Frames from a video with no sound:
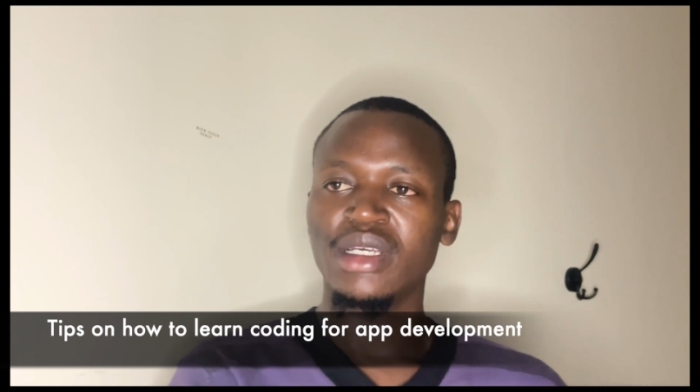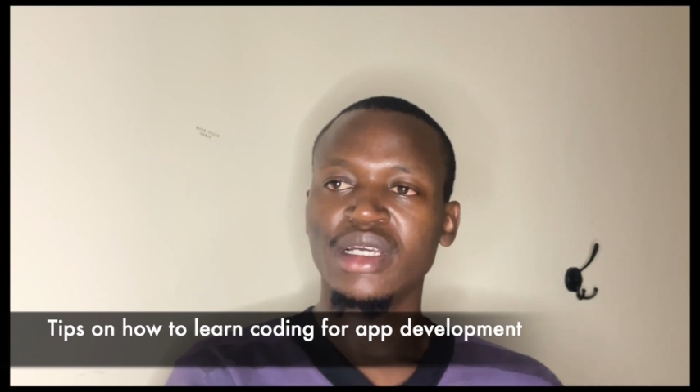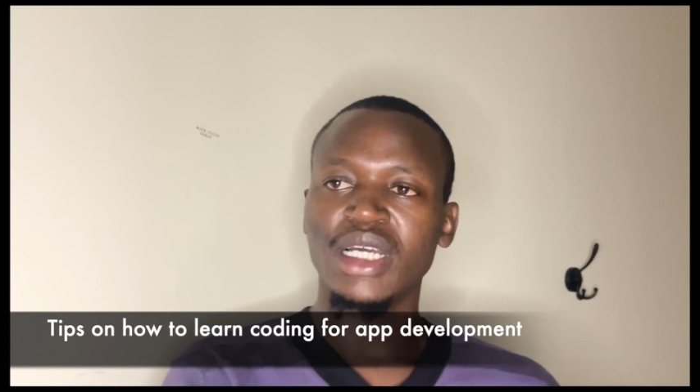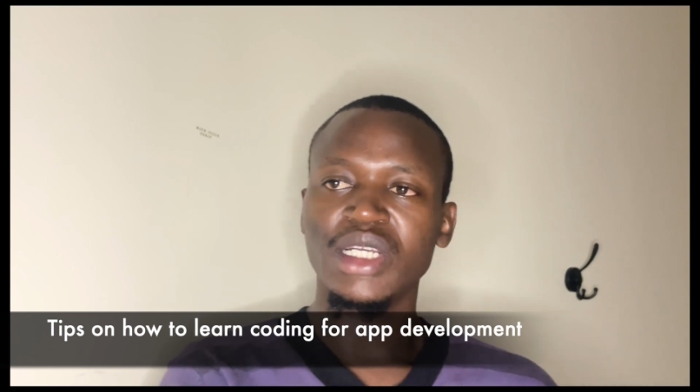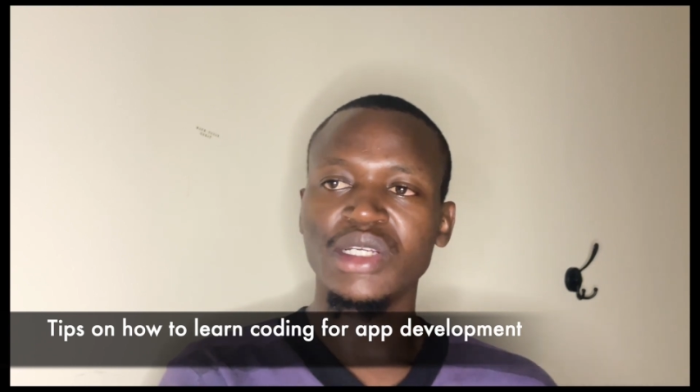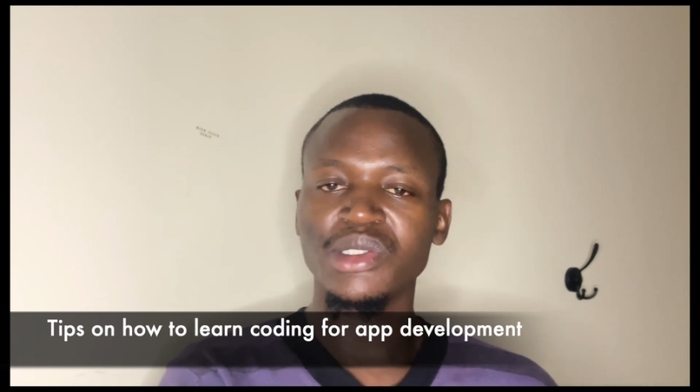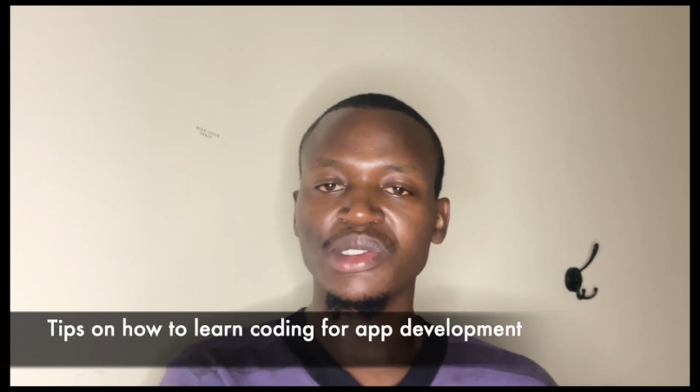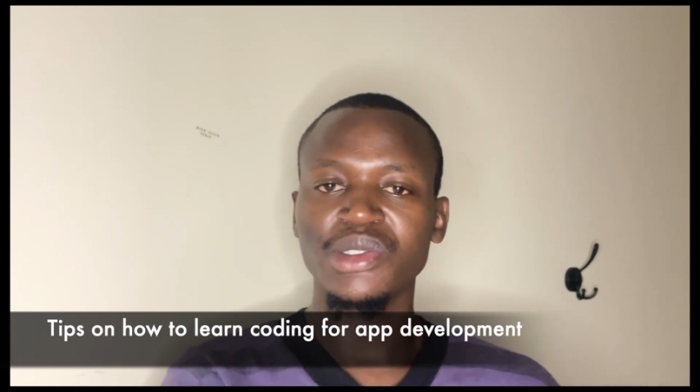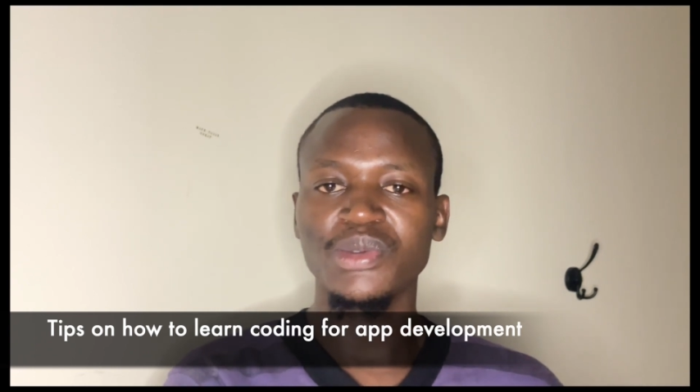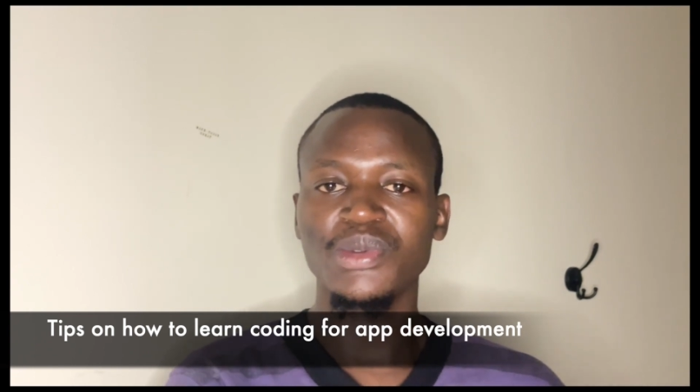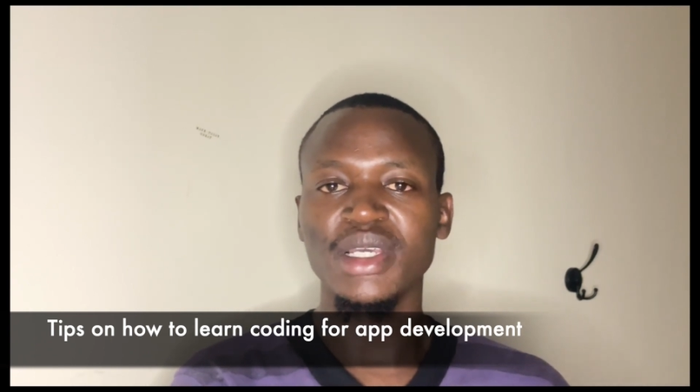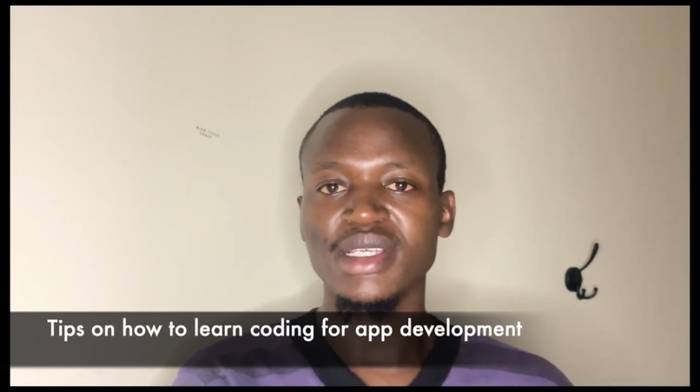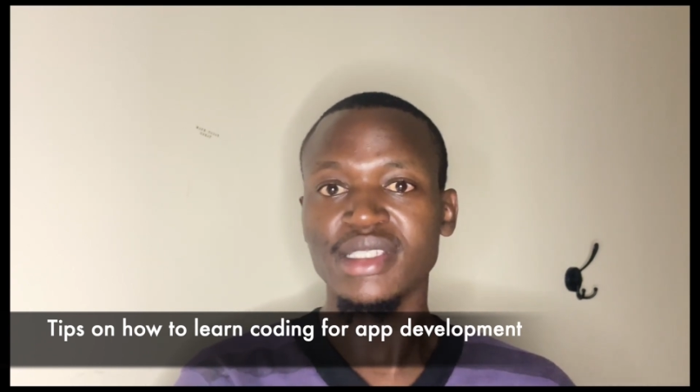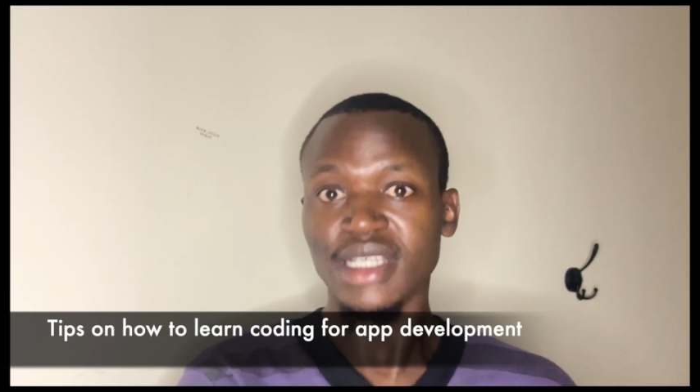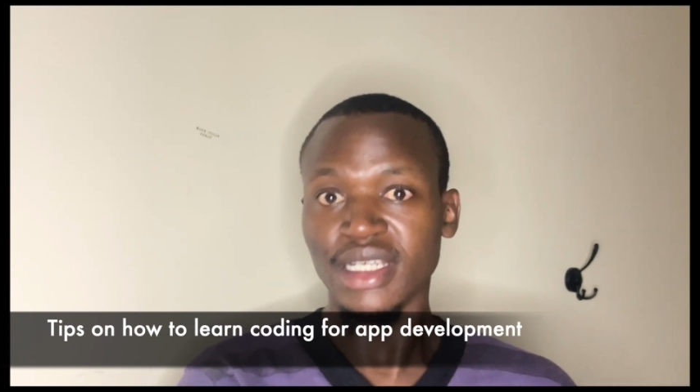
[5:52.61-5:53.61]
And also we are
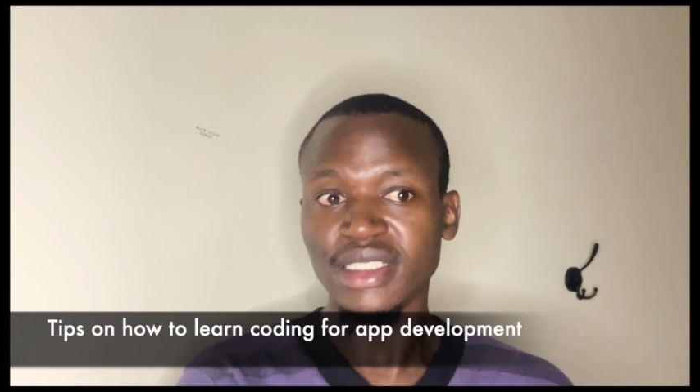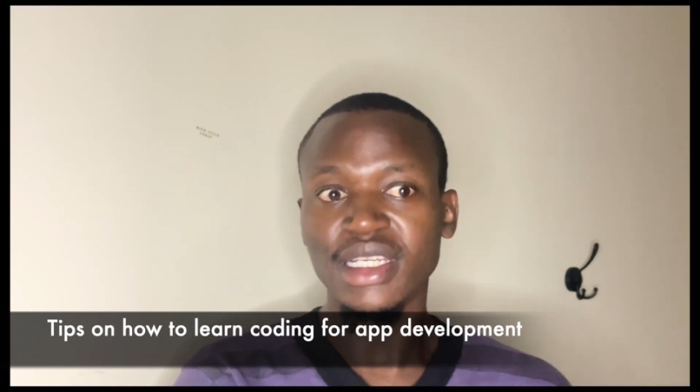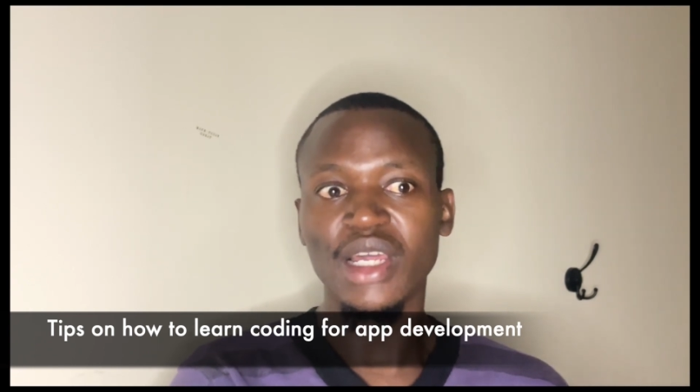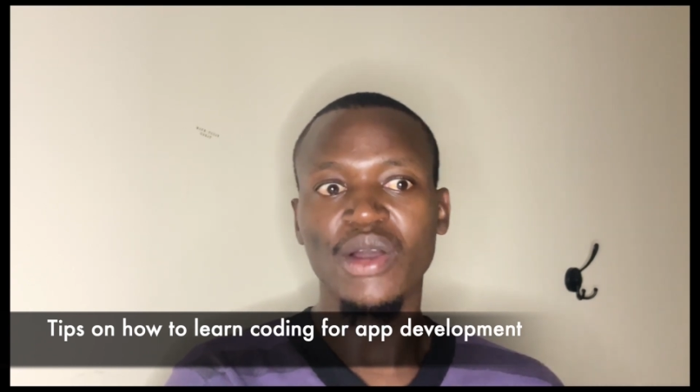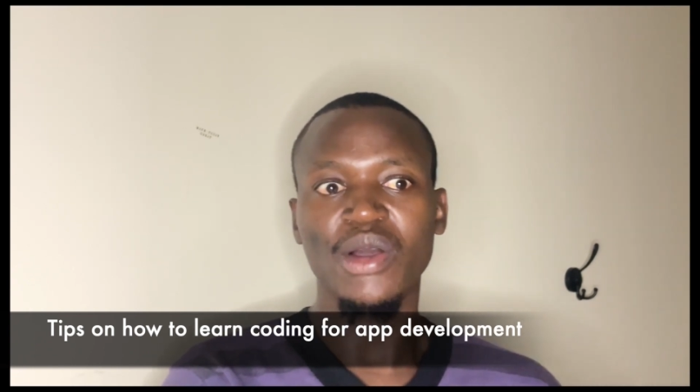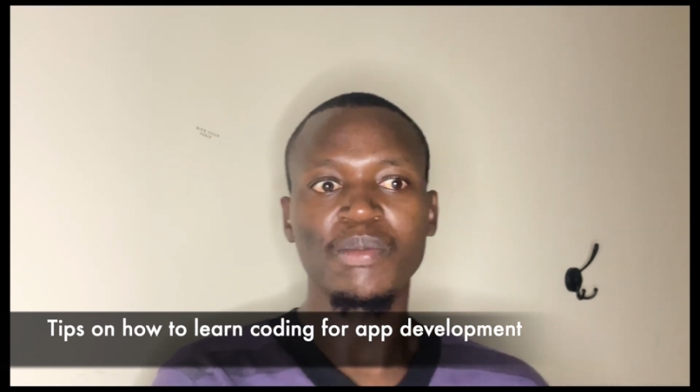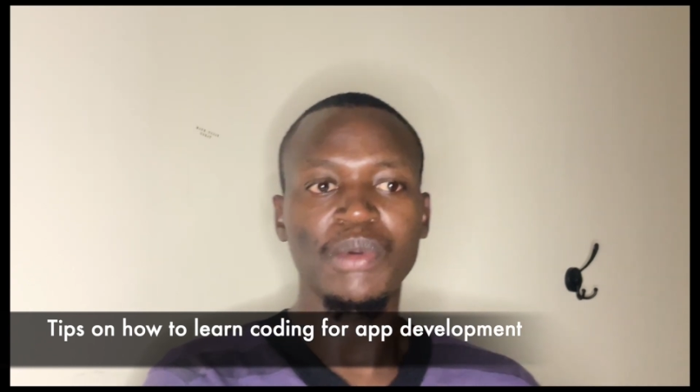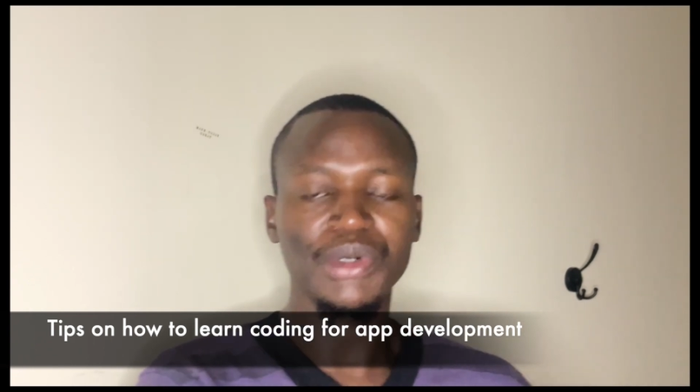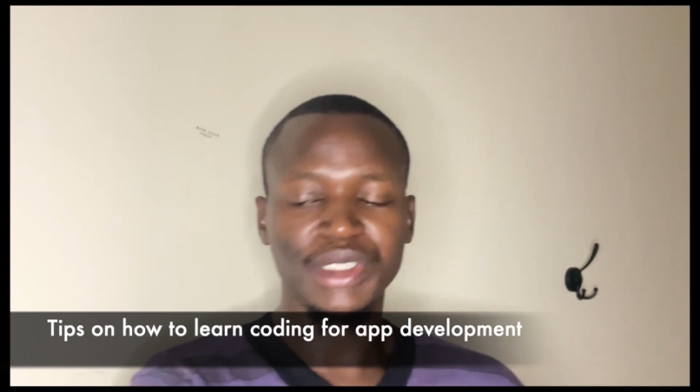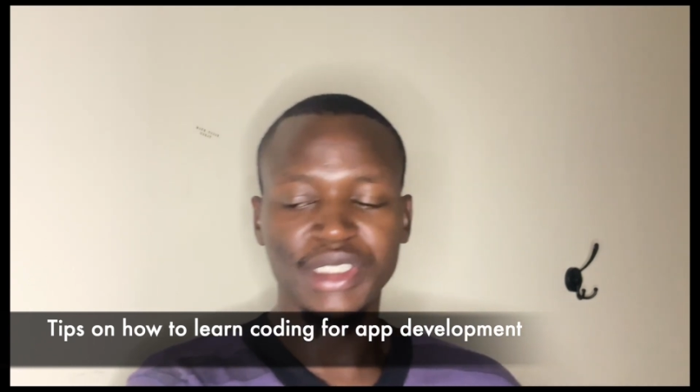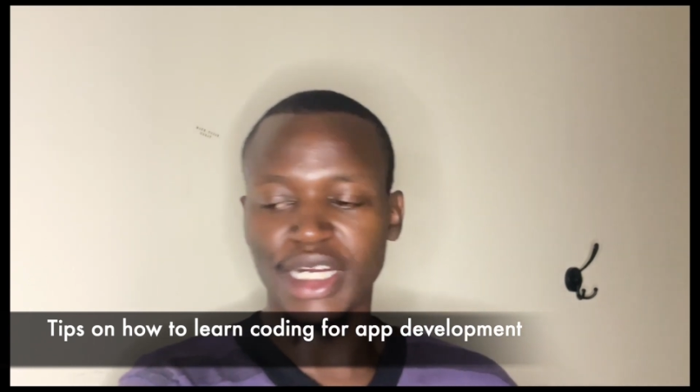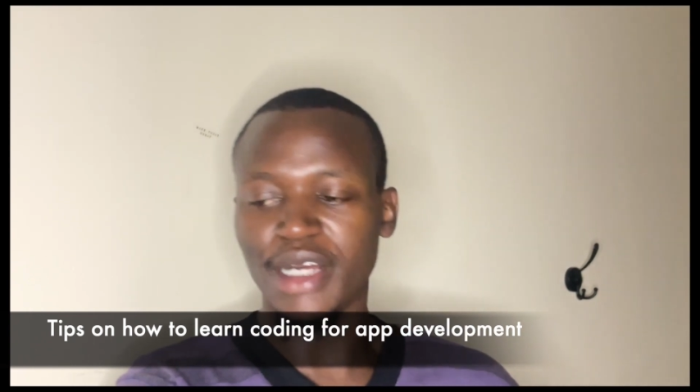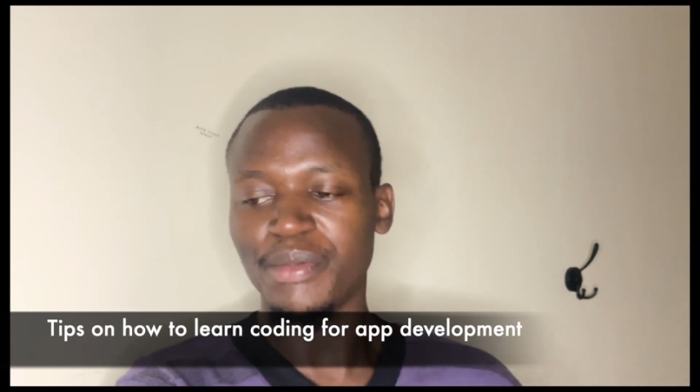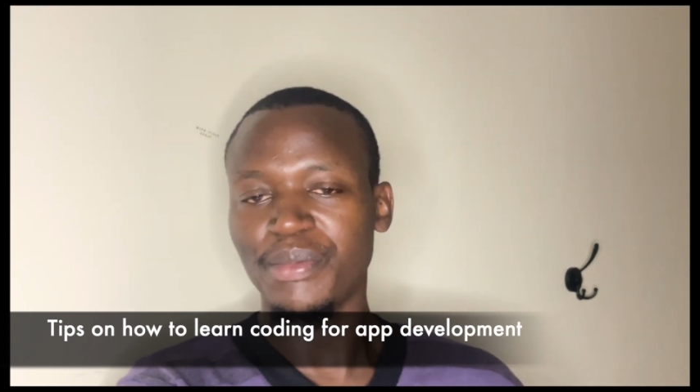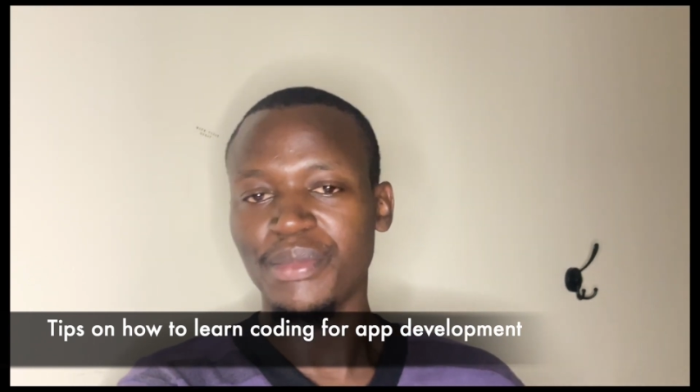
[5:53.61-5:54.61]
starting our bootcamp.